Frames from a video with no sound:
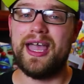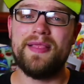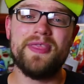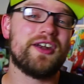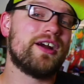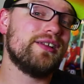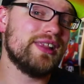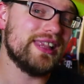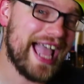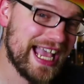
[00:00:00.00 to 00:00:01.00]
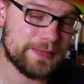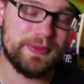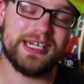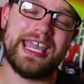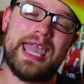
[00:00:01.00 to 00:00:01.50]
And then our
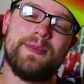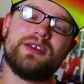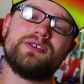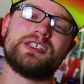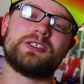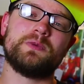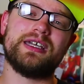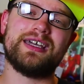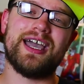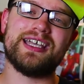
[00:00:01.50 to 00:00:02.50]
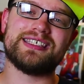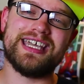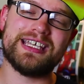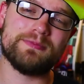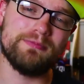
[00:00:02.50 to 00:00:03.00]
last bit of gaming news this week, guys,
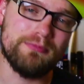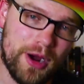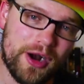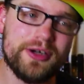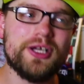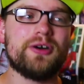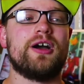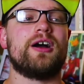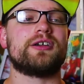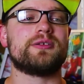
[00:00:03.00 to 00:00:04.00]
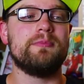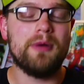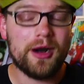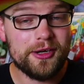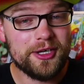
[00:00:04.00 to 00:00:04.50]
is Mario Kart.
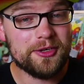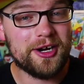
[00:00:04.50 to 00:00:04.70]
Mario